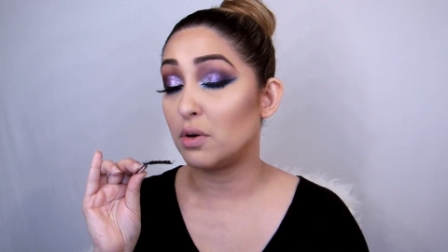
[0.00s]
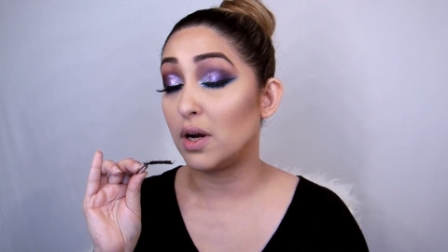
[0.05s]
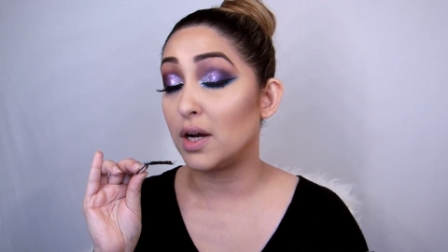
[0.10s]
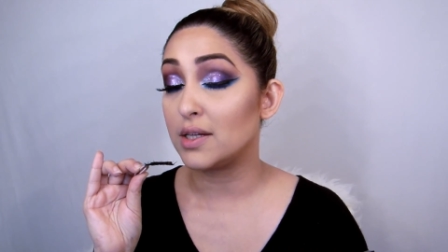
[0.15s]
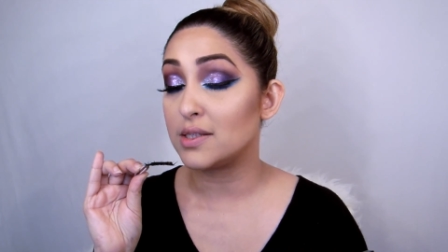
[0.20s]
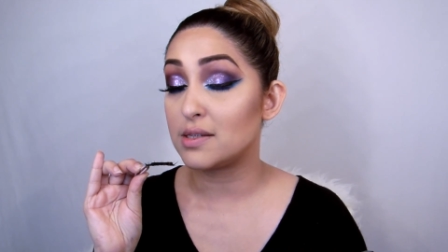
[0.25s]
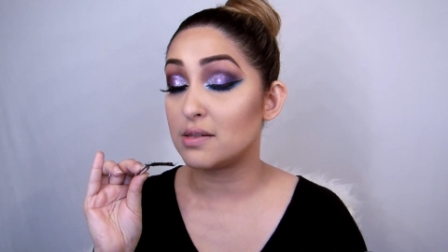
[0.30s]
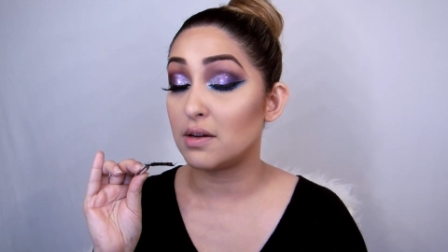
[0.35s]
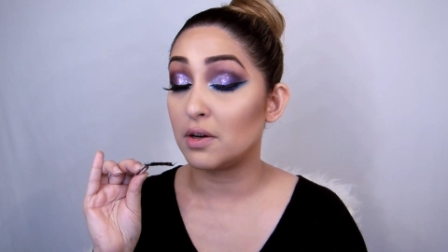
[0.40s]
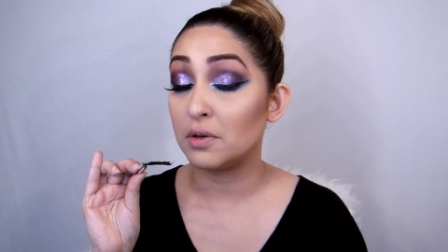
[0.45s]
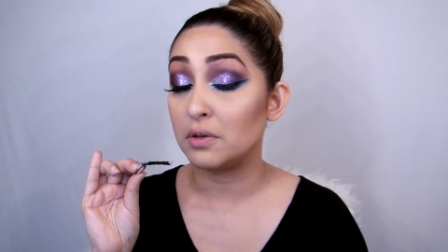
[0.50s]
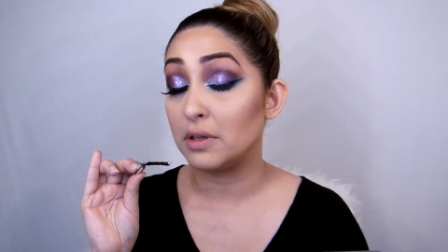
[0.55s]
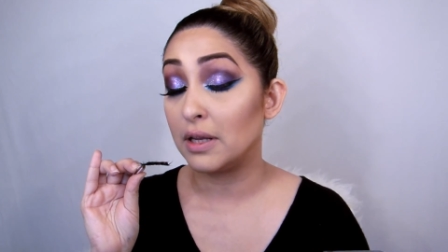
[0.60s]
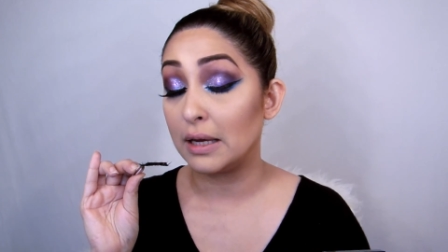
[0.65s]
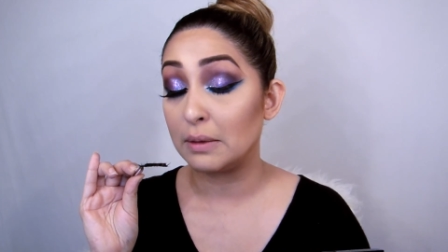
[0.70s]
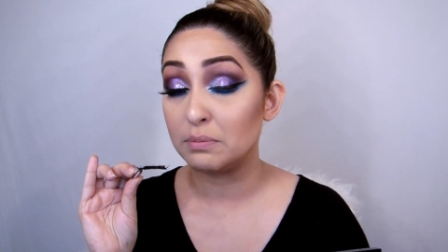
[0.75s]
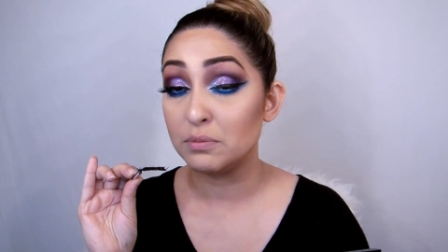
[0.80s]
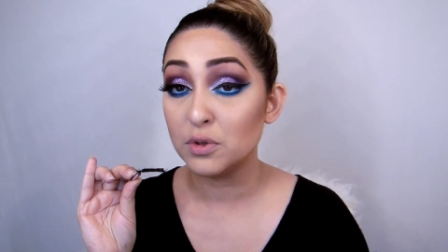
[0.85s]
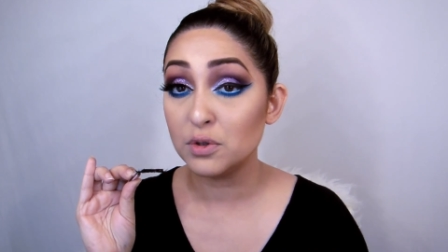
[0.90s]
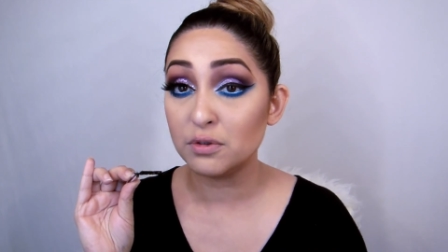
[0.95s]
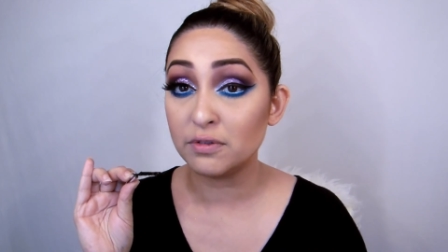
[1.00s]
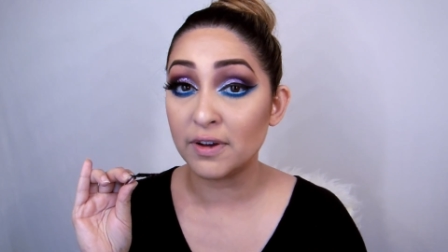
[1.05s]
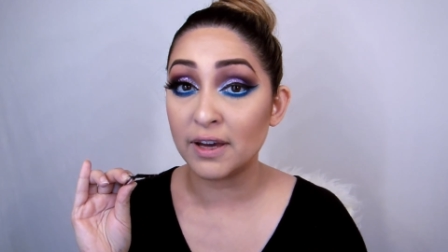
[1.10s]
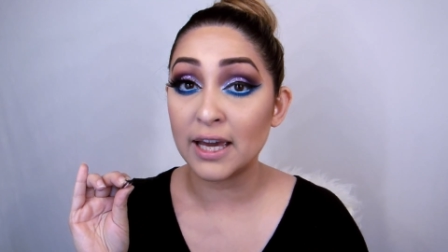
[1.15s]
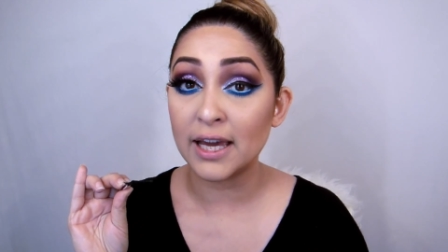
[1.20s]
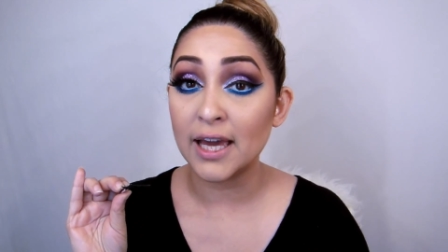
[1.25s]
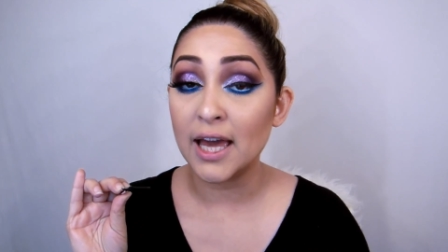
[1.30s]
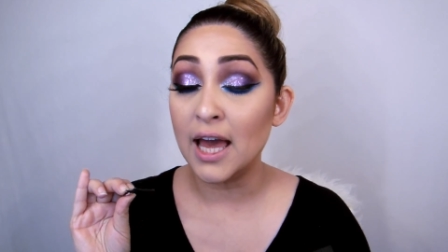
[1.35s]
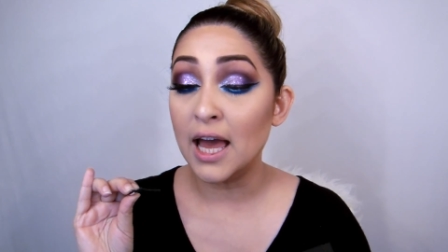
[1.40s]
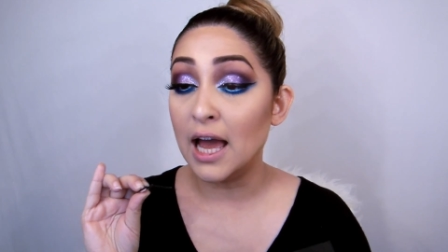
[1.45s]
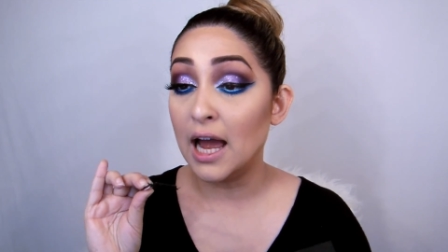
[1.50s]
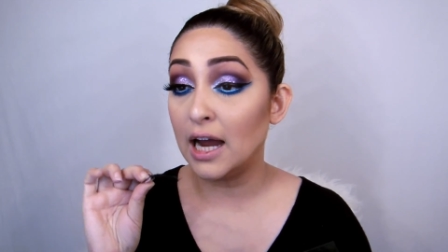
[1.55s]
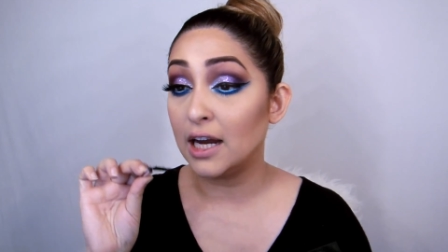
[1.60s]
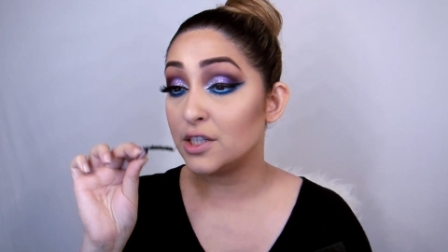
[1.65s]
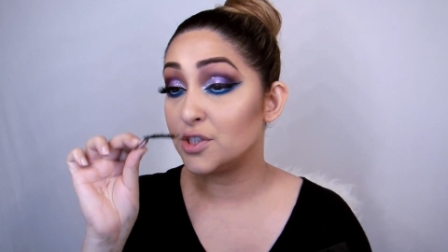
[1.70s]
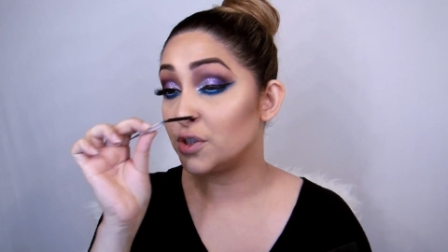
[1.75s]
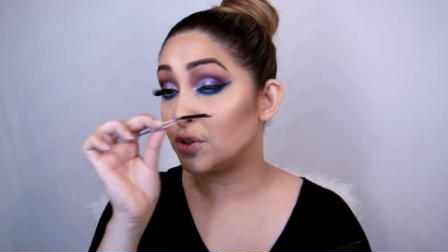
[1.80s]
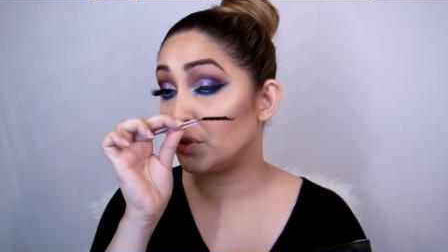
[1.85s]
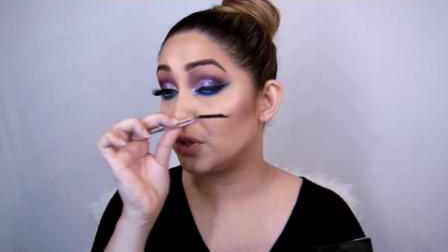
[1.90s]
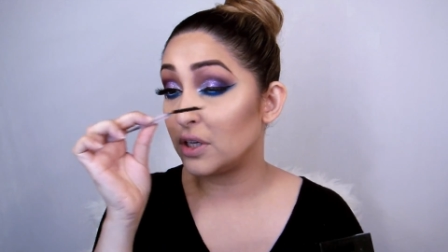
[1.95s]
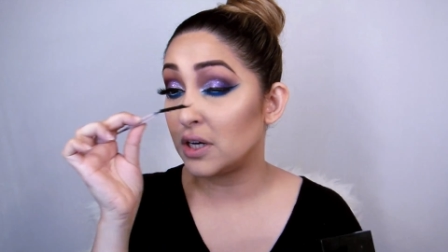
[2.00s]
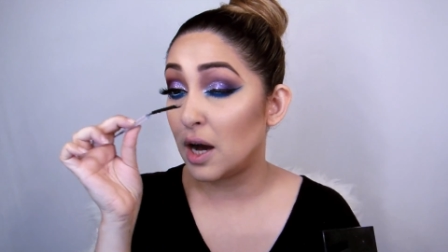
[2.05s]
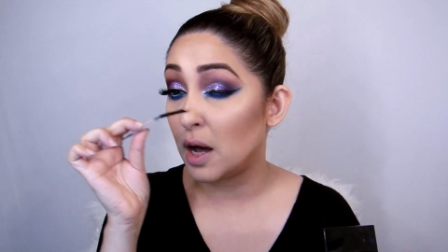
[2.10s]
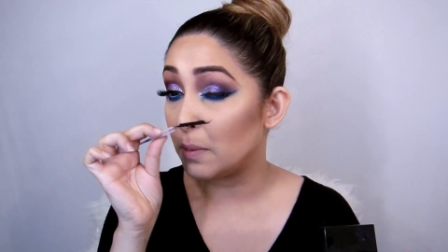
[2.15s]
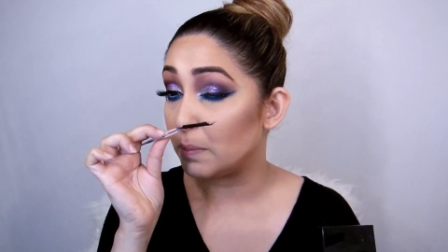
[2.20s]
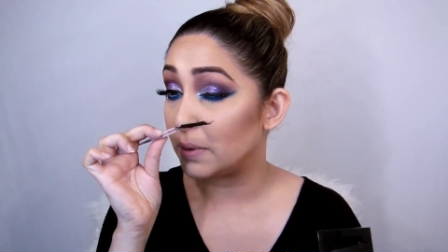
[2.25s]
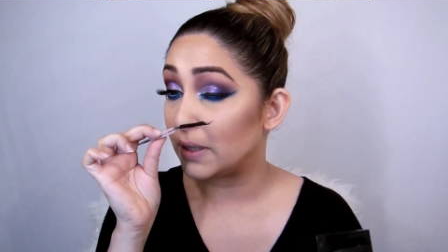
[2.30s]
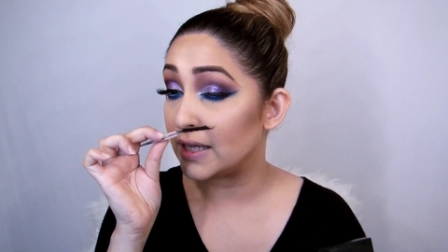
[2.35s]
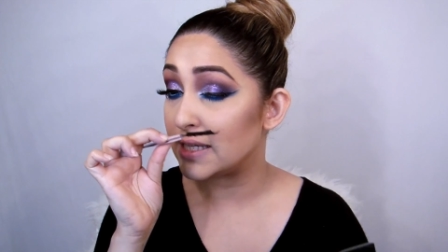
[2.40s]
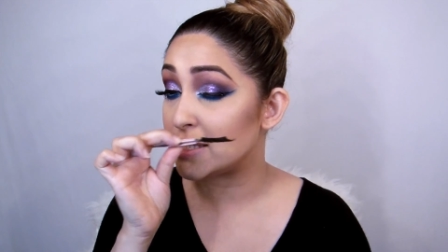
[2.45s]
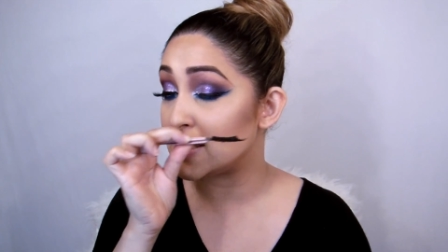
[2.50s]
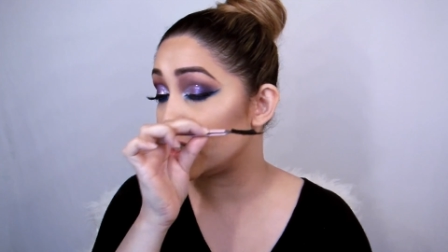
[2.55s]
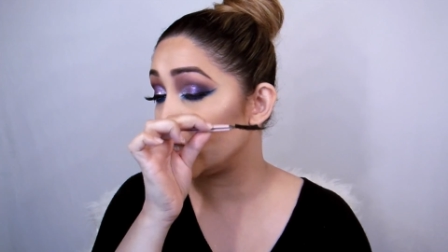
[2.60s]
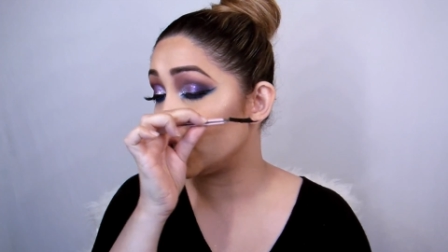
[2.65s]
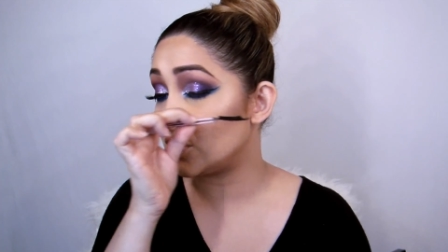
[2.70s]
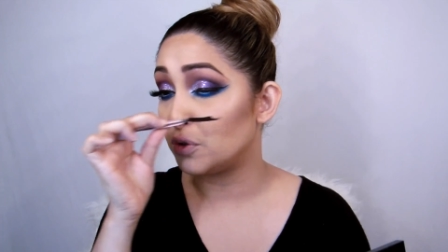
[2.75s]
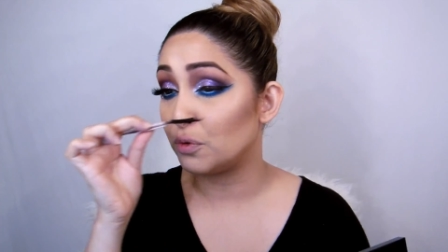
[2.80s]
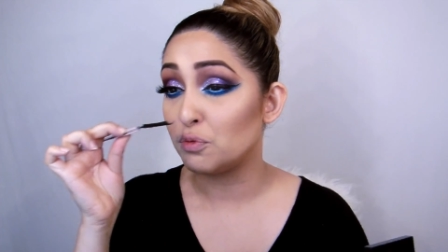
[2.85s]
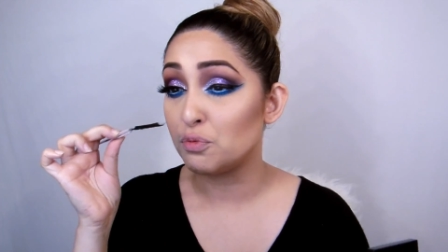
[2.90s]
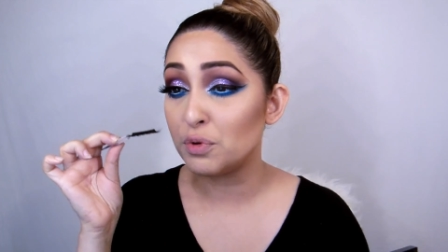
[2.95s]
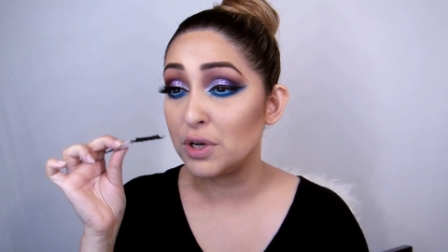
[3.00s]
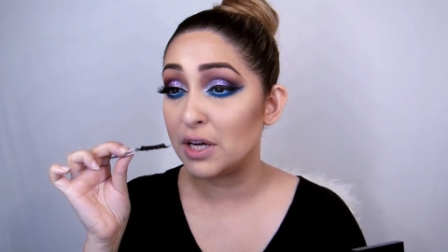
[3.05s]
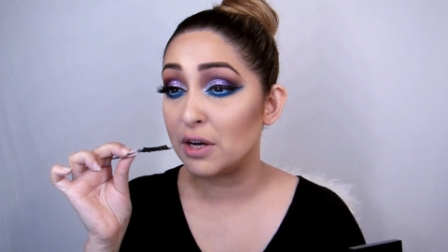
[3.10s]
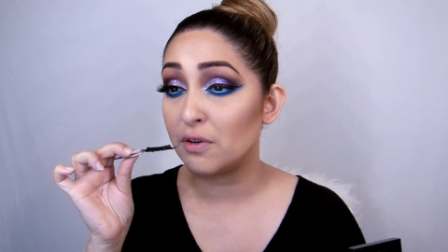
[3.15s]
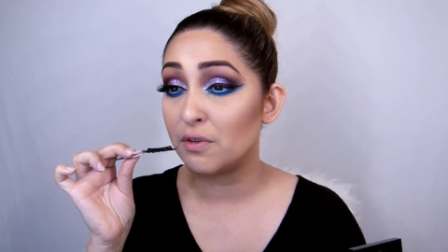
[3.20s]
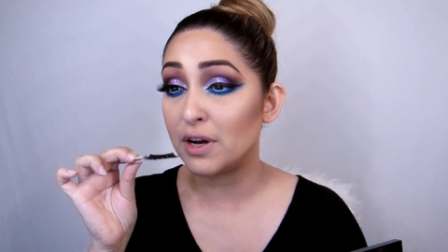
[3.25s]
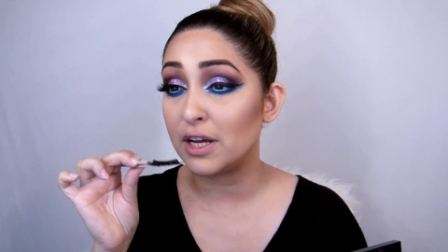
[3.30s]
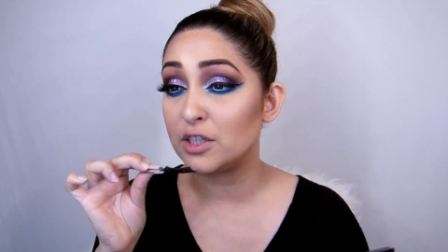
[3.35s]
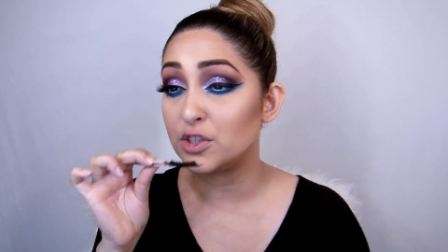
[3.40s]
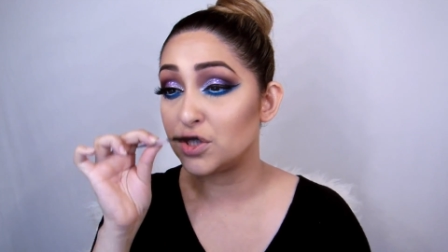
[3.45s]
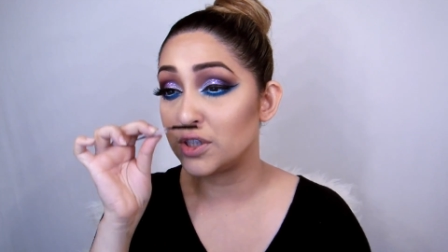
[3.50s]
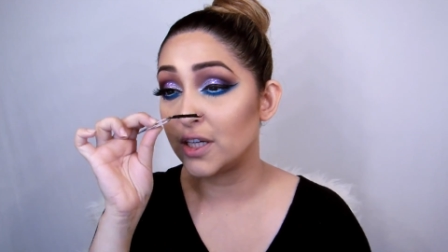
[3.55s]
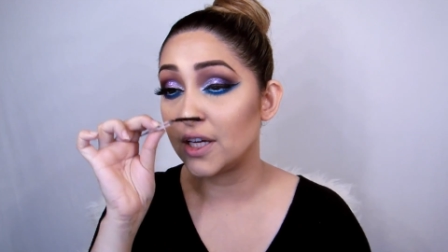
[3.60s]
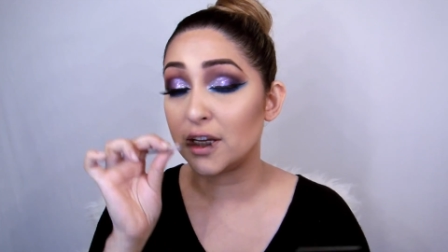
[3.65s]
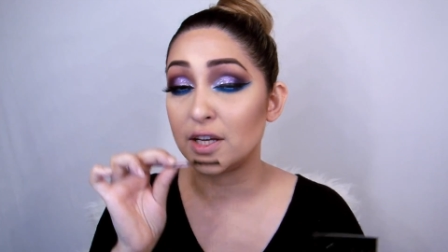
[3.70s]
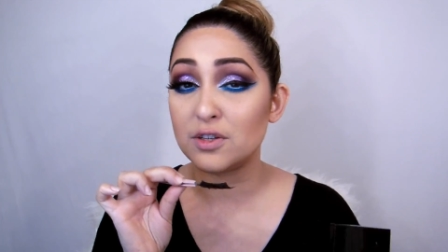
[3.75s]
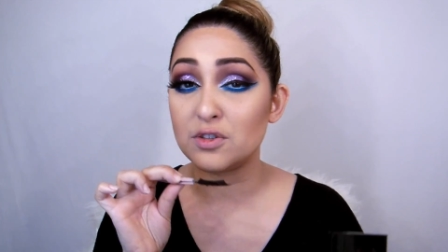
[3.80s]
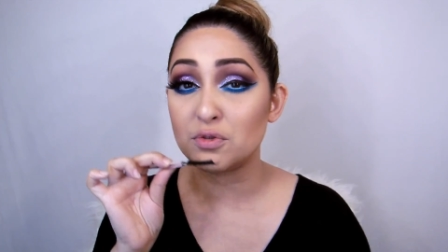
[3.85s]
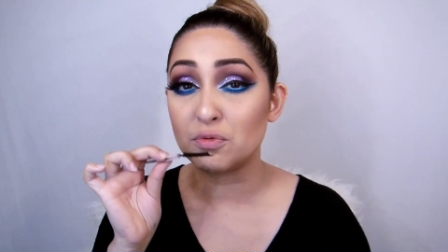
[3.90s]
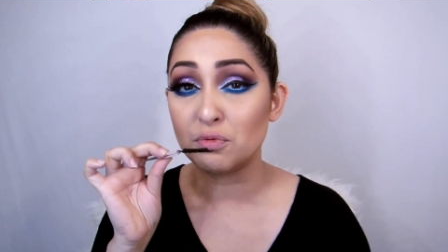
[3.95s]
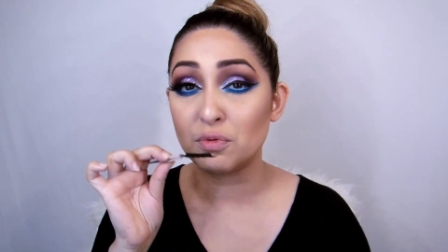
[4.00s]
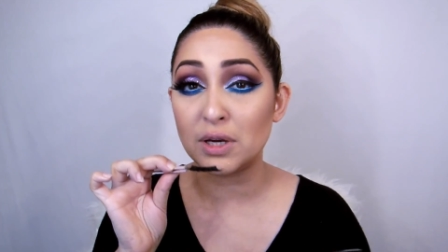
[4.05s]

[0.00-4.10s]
eyes are like moving and, you know, you can't place it, you're rearranging it,